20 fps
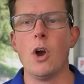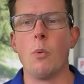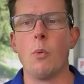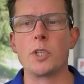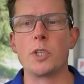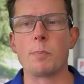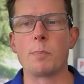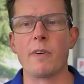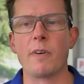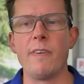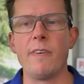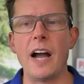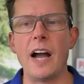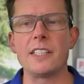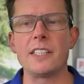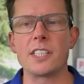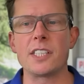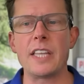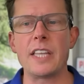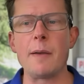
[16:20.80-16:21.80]
which
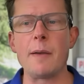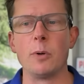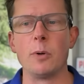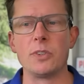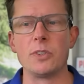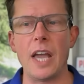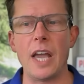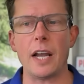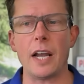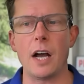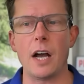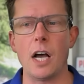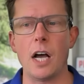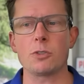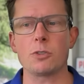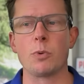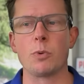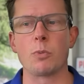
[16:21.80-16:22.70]
provides stable debt costs.